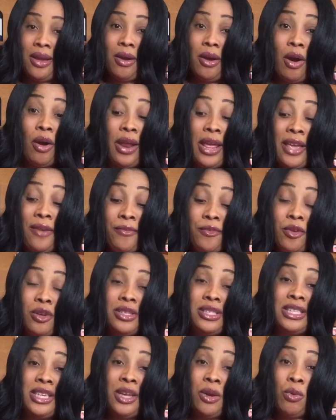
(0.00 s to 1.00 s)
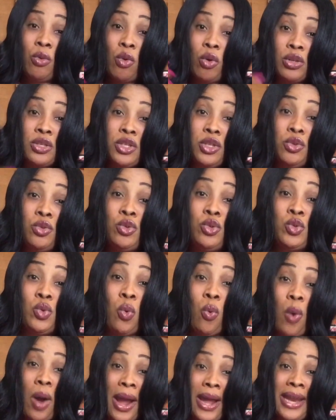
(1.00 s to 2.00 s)
Or if not, they will continue to
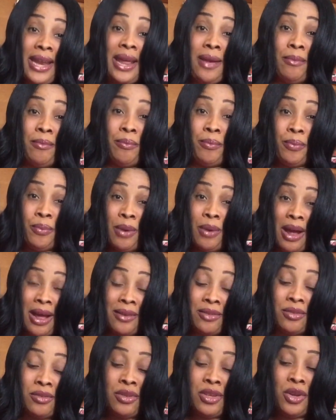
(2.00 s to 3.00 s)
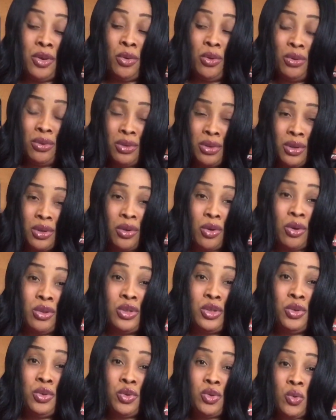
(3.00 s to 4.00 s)
whine and
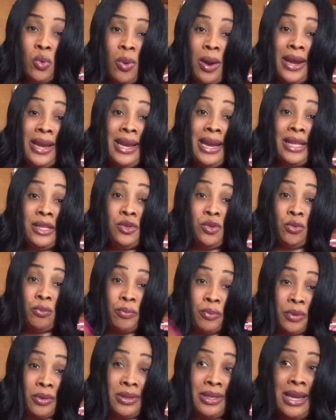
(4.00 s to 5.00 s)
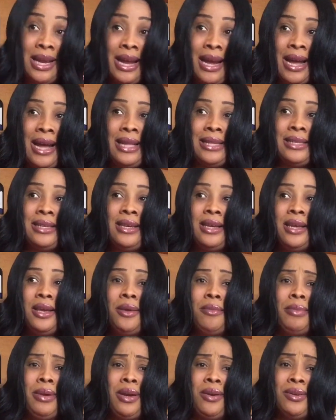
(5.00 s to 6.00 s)
continue to whine that you broke their heart.
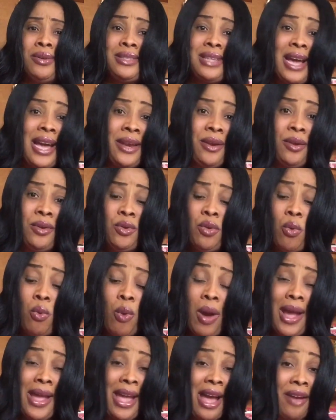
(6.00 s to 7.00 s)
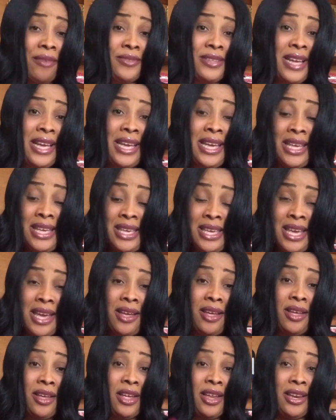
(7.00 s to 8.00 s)
Because I don't know why after a
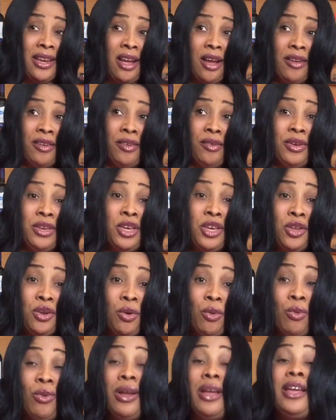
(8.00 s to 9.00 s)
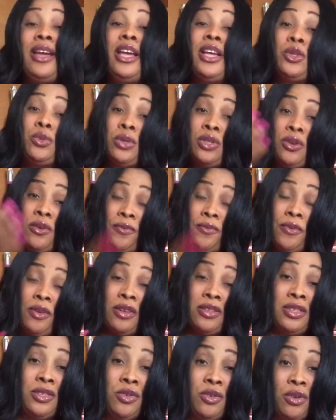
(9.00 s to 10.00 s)
year, it was
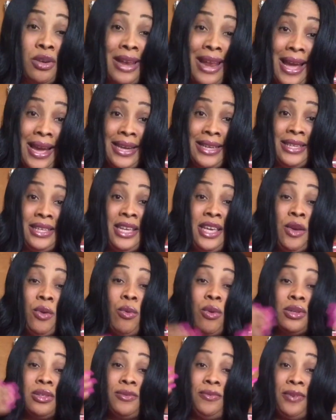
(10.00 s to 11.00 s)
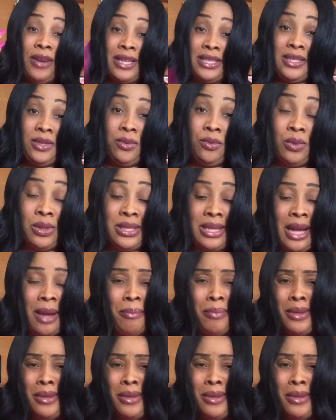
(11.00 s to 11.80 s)
obvious Neil lied. He was flirting with her.